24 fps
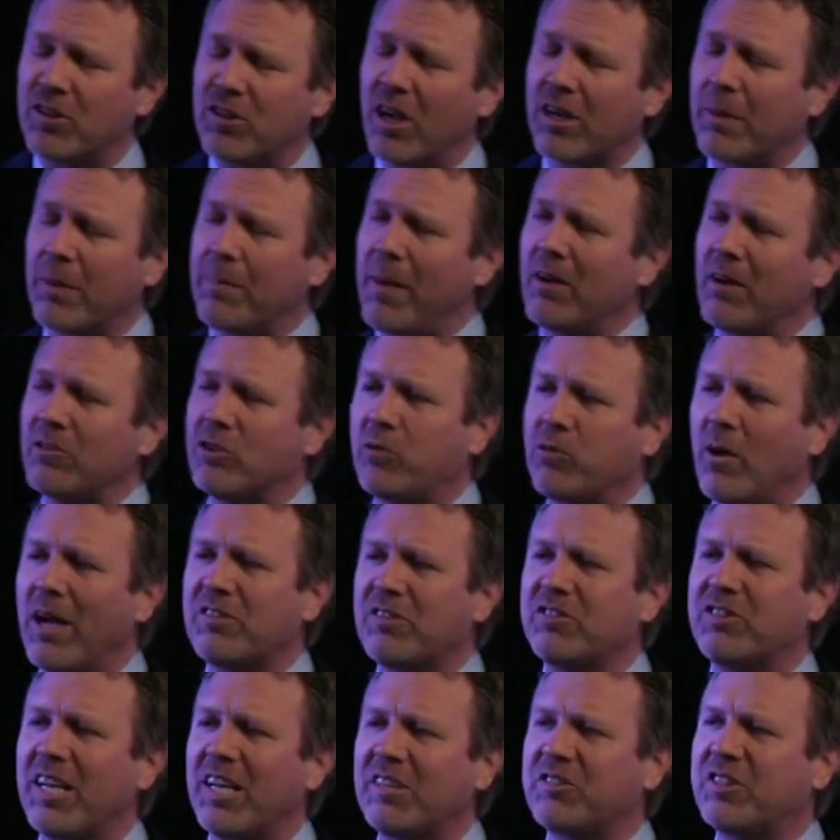talk about drug,
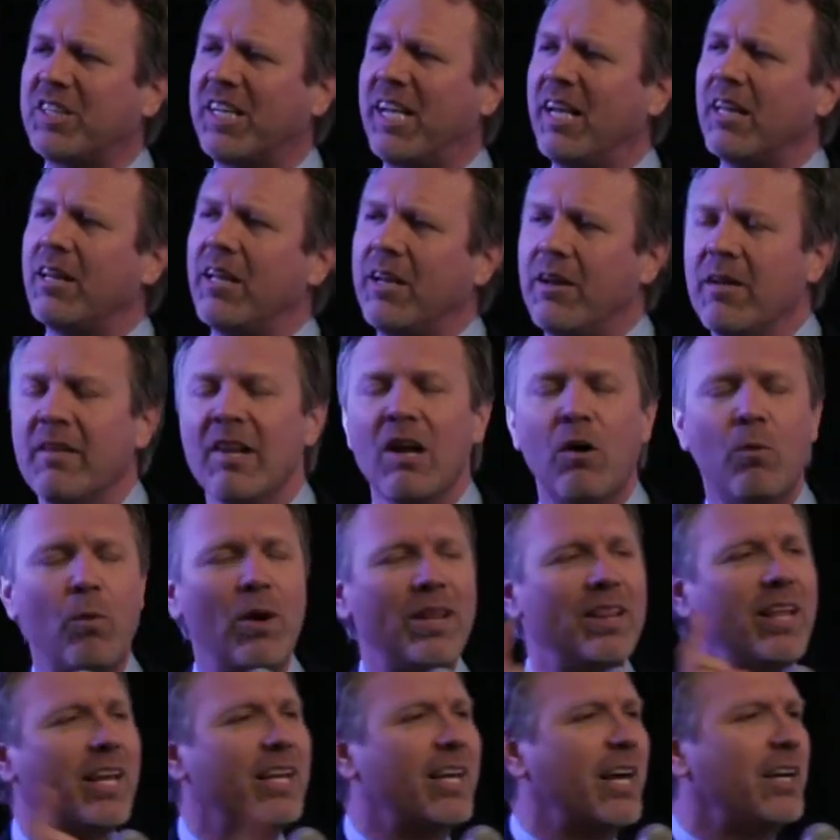sex, killing.
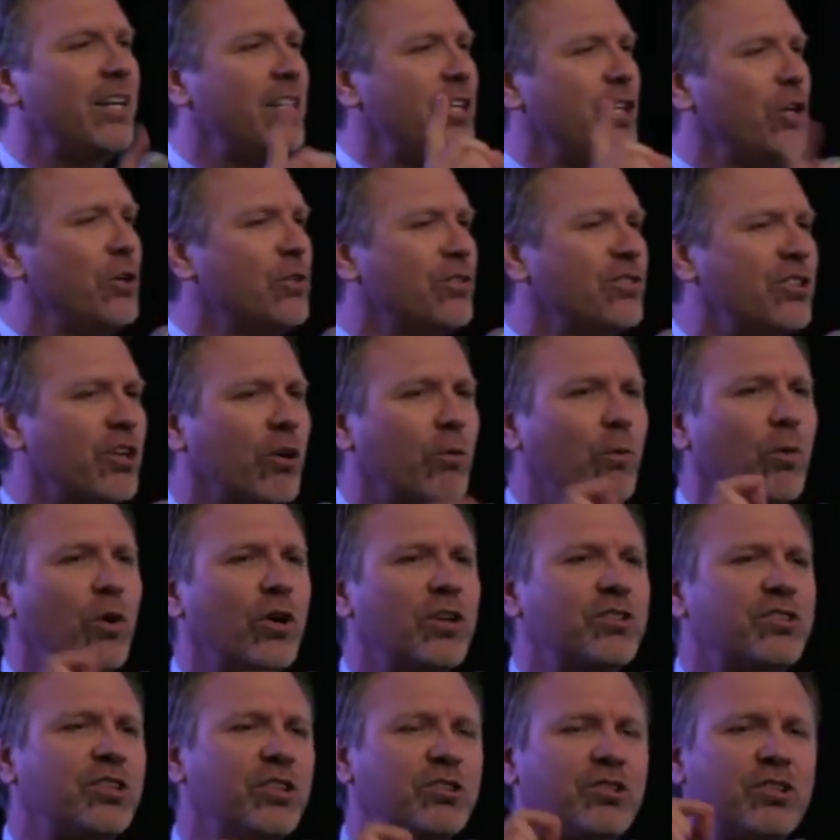When they gonna use their
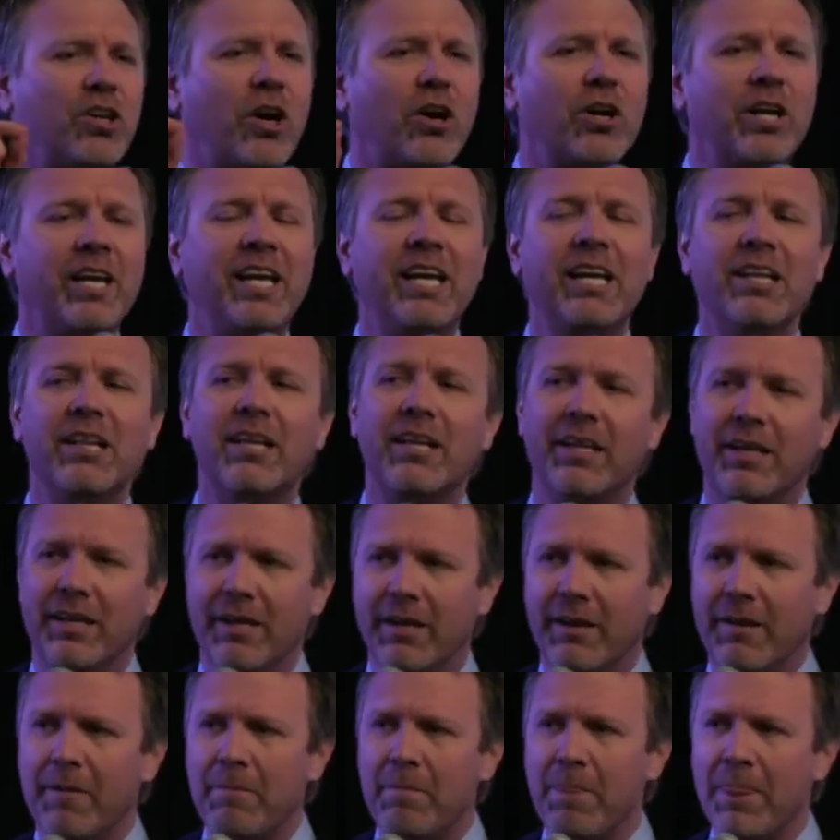words to start healing?